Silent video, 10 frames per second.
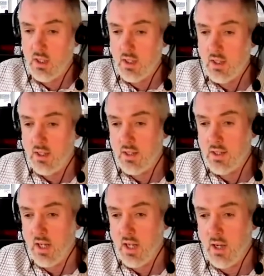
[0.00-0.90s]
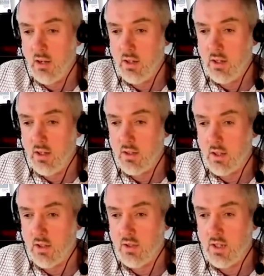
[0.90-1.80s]
This area has
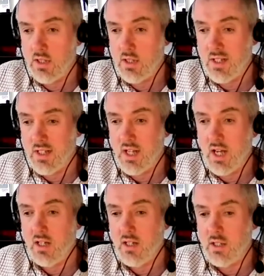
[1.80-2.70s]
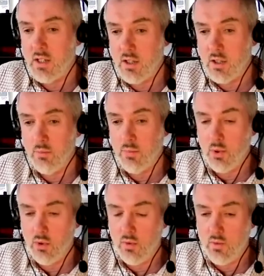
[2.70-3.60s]
increased in size and
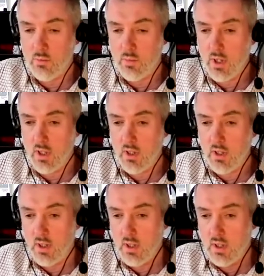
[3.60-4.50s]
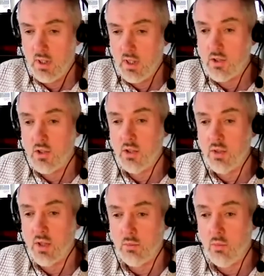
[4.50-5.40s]
improved by
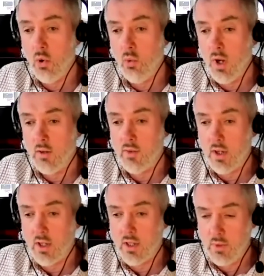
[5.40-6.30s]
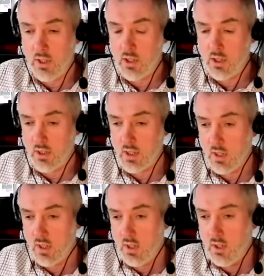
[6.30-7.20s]
introducing more wildflower
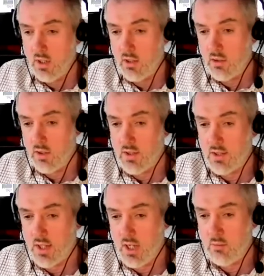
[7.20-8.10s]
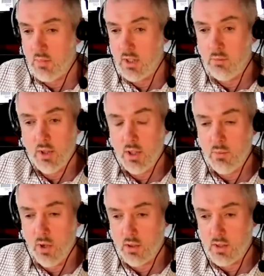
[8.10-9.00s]
species. Across the site, many
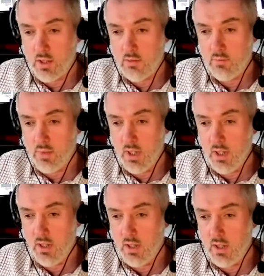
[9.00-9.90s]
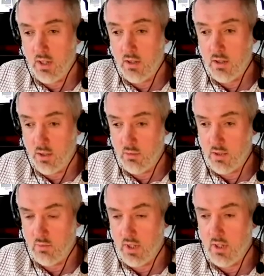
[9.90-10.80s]
bird boxes have been and due
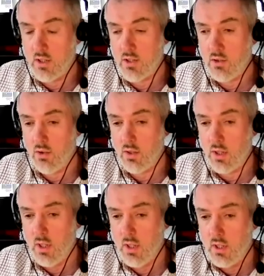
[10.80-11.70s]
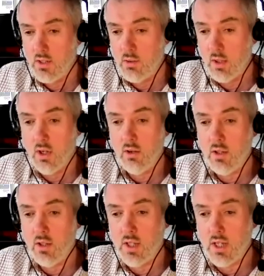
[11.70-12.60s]
to be installed to
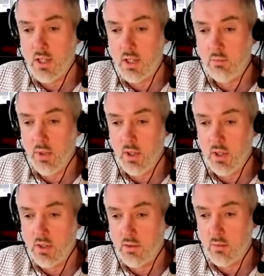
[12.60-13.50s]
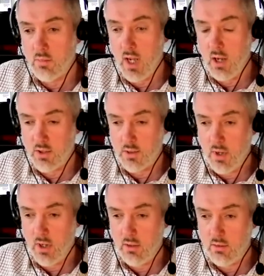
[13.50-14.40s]
encourage nesting birds, from house
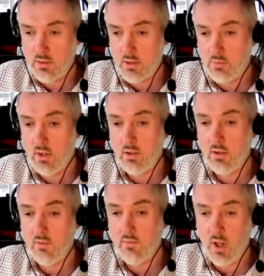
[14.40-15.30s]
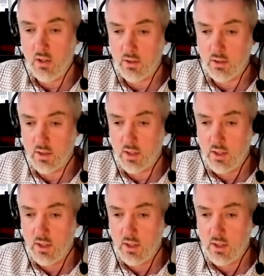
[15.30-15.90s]
sparrows to peregrine falcons.